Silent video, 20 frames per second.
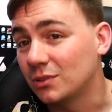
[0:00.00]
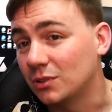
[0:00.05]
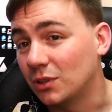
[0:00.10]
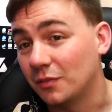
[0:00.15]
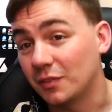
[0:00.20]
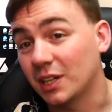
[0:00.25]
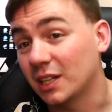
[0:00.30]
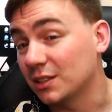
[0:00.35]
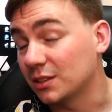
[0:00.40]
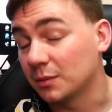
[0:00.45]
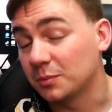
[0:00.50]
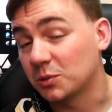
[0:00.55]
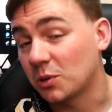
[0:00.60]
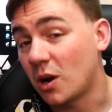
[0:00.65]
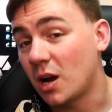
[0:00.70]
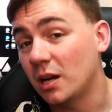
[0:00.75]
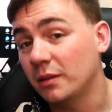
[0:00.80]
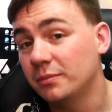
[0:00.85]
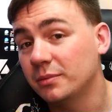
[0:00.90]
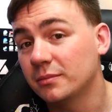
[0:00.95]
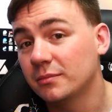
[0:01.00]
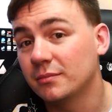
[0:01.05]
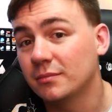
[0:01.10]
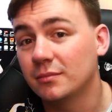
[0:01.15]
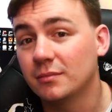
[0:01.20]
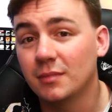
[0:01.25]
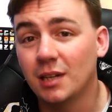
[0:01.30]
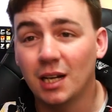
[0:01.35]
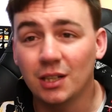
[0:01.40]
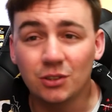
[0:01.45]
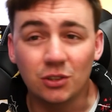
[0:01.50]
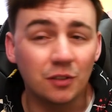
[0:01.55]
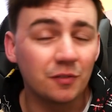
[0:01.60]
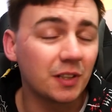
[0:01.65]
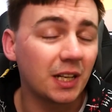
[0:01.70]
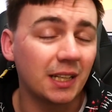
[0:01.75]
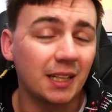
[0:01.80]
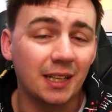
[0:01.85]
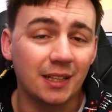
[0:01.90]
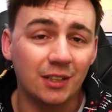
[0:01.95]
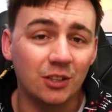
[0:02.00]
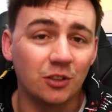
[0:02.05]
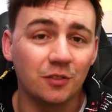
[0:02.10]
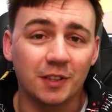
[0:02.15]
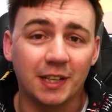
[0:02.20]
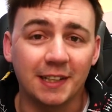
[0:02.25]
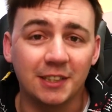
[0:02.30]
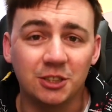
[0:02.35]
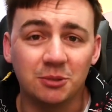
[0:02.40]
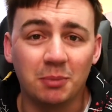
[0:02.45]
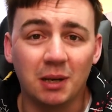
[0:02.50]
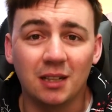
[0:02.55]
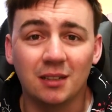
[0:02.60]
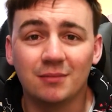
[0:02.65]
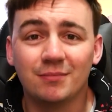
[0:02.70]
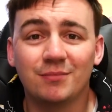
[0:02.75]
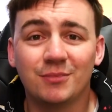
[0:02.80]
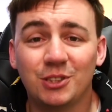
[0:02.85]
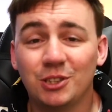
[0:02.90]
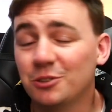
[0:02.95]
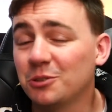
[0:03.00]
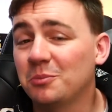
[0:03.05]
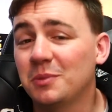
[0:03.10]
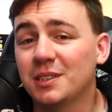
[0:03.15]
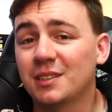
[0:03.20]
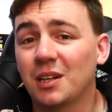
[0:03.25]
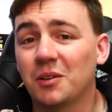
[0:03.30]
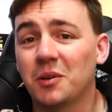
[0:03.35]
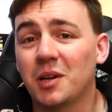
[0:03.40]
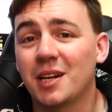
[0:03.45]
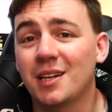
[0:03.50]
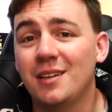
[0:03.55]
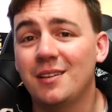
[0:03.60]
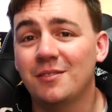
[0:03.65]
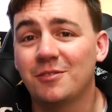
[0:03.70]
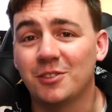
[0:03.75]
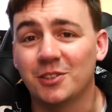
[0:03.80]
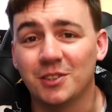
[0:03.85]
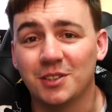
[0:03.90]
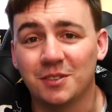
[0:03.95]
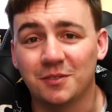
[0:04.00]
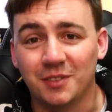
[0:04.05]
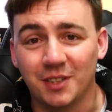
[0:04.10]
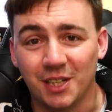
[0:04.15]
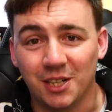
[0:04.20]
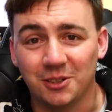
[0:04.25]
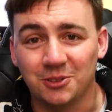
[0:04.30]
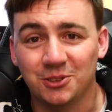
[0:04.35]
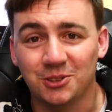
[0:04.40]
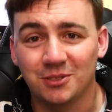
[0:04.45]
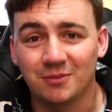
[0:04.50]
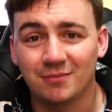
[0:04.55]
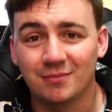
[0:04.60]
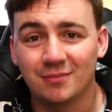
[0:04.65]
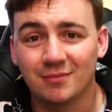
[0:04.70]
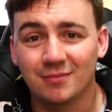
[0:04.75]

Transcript: don't forget to subscribe, and don't forget to hit the notification bell so you don't miss out on any further videos.